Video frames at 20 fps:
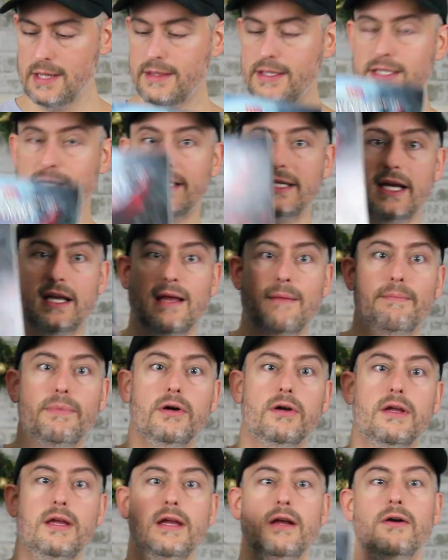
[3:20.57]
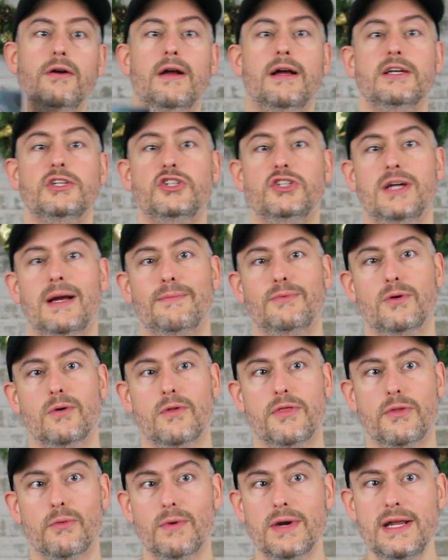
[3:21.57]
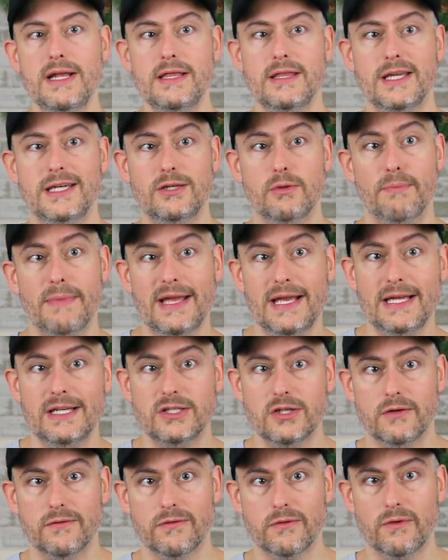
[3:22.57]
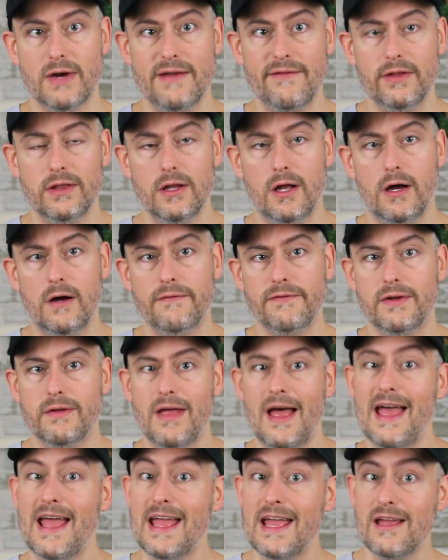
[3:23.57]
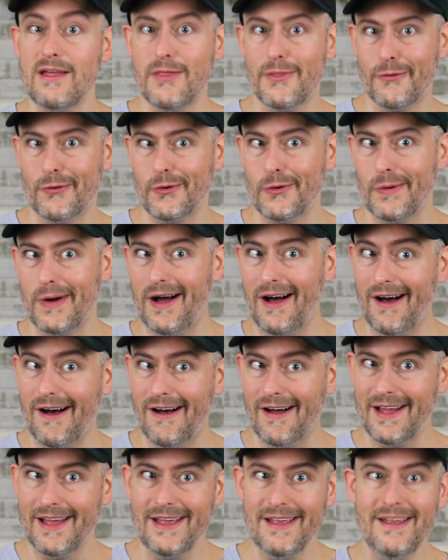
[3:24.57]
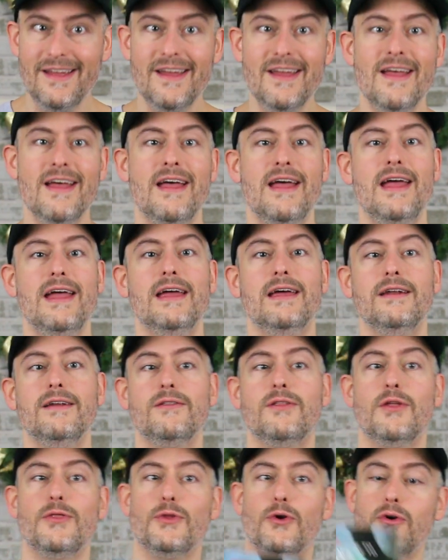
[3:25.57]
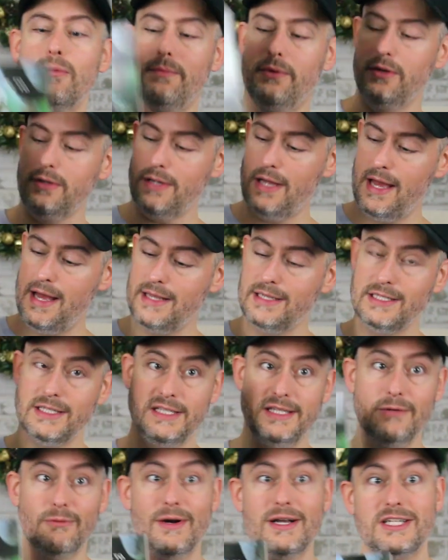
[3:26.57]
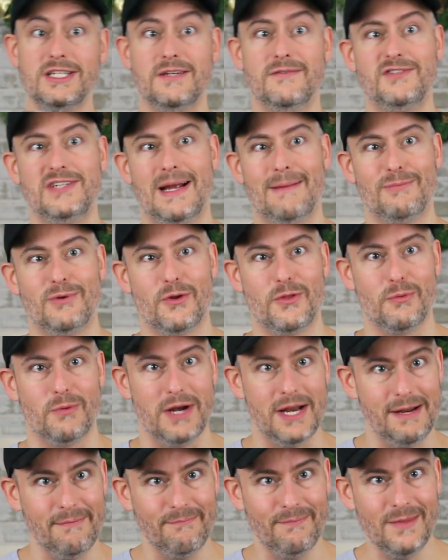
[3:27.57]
The second book here has chapter 3, the Domains of Ravenloft, A through I, and the third book has the rest of chapter 3.